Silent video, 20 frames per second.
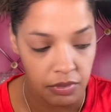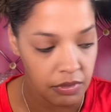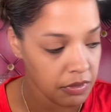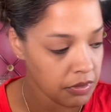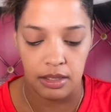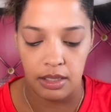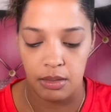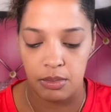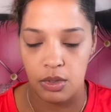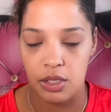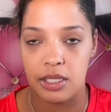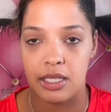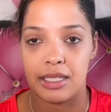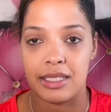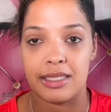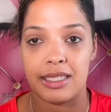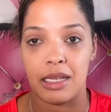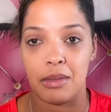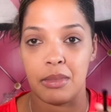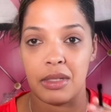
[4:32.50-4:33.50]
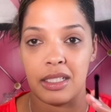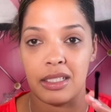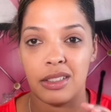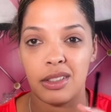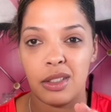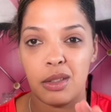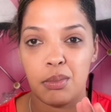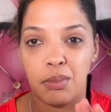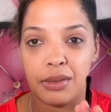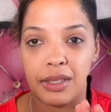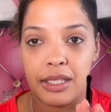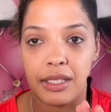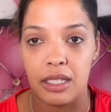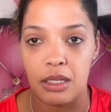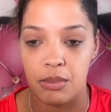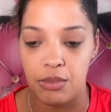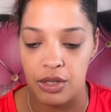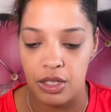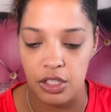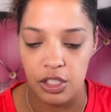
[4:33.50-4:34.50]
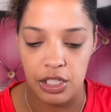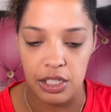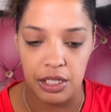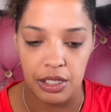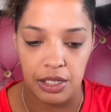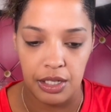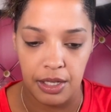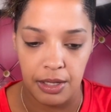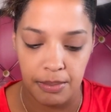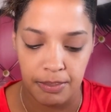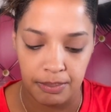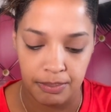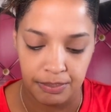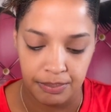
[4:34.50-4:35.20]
And I'm just gonna take me a little blending brush here.